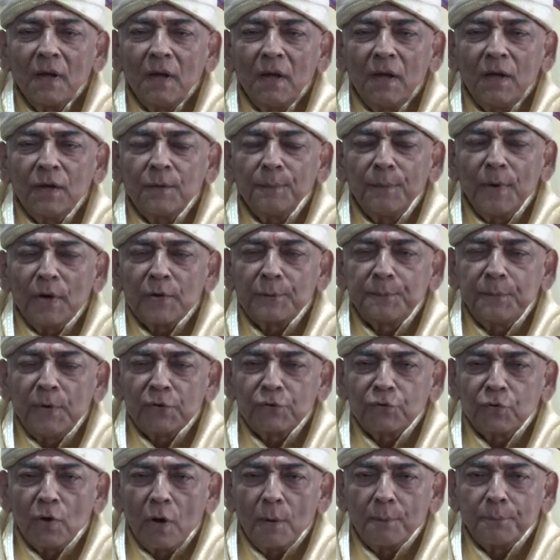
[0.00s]
It must be
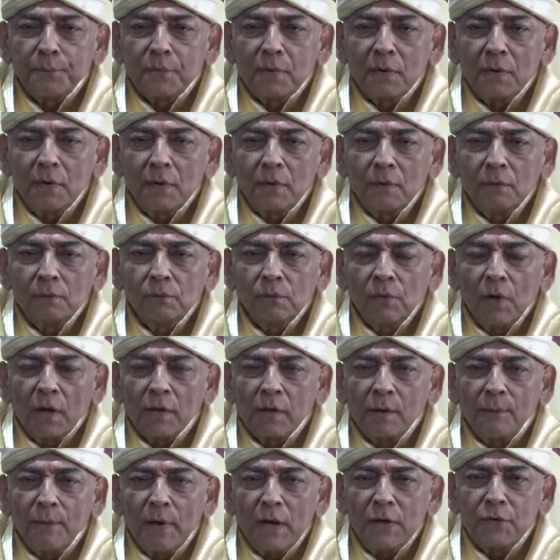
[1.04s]
stopped.
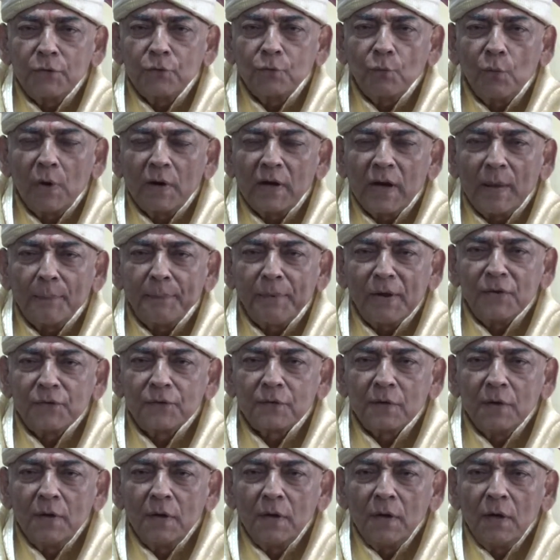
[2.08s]
Otherwise, what
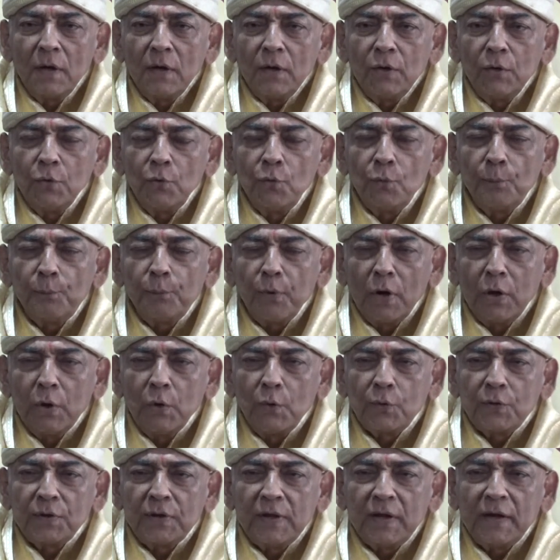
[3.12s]
happens? You
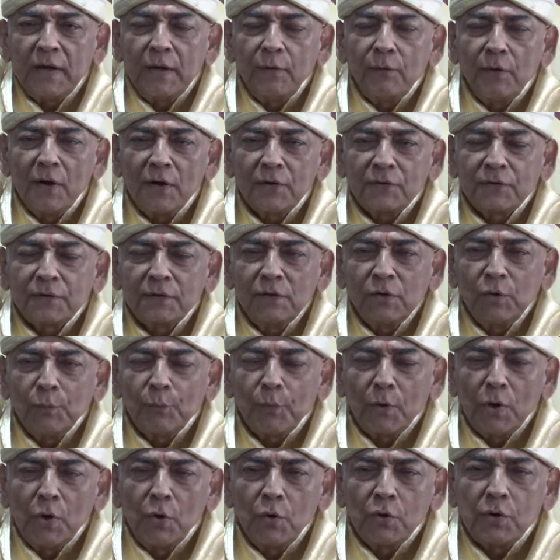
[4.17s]
pollute the rivers, you
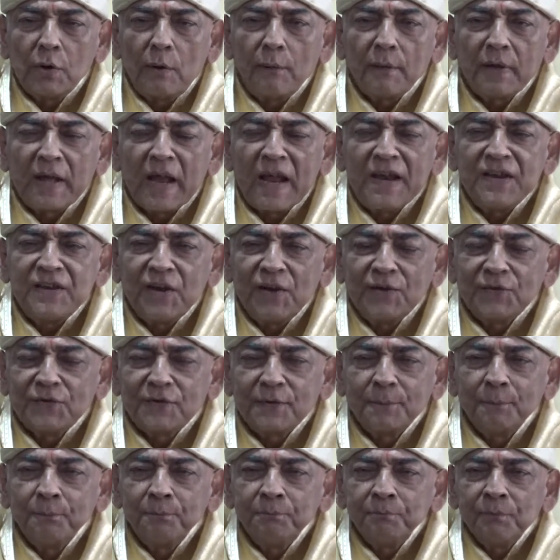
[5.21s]
pollute our
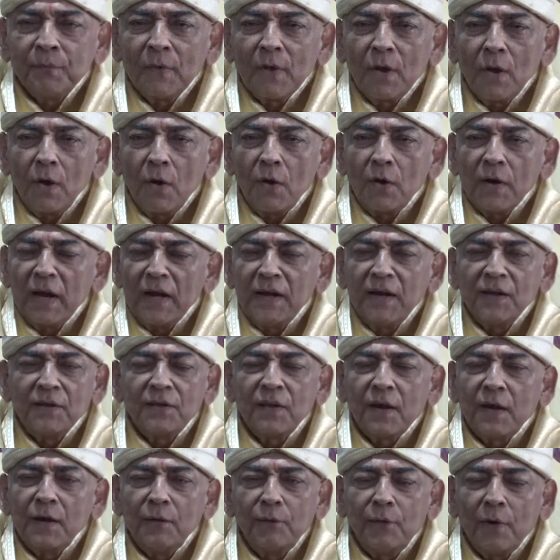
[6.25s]
Ganges or any
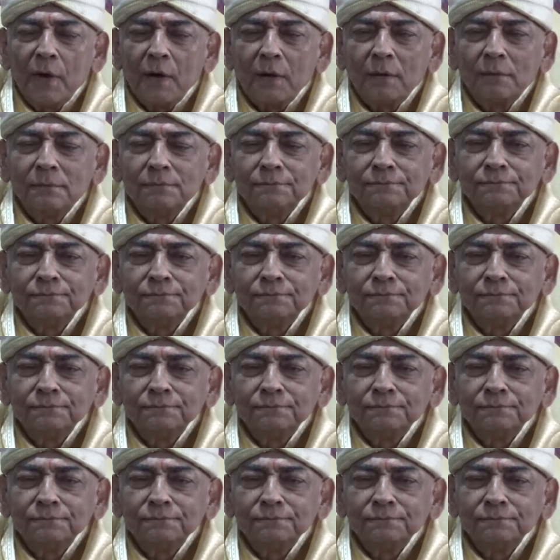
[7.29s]
other river.